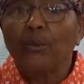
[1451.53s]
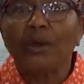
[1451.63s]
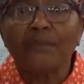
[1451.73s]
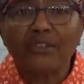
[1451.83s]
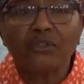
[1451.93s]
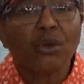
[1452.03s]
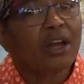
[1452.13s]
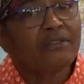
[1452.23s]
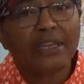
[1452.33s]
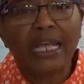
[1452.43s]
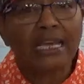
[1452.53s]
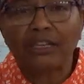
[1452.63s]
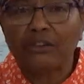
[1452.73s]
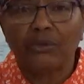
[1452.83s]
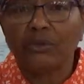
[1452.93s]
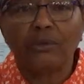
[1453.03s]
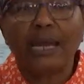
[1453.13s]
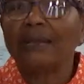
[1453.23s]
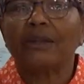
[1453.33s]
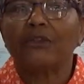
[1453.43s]
We must strive daily to do
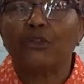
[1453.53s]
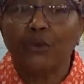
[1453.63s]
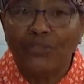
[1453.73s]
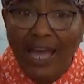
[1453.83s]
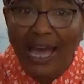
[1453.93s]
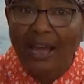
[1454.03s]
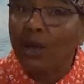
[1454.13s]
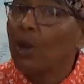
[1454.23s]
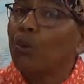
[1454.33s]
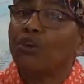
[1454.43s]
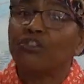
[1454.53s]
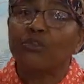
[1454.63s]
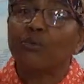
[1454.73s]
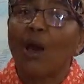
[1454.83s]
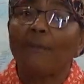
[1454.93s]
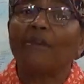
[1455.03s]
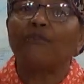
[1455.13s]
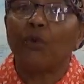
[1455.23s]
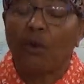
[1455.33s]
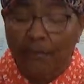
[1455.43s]
that, do that which is right
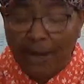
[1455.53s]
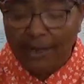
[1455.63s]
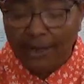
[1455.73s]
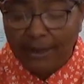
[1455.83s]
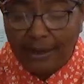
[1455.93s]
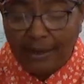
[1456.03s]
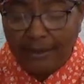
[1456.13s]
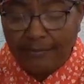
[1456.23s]
before Almighty Yah.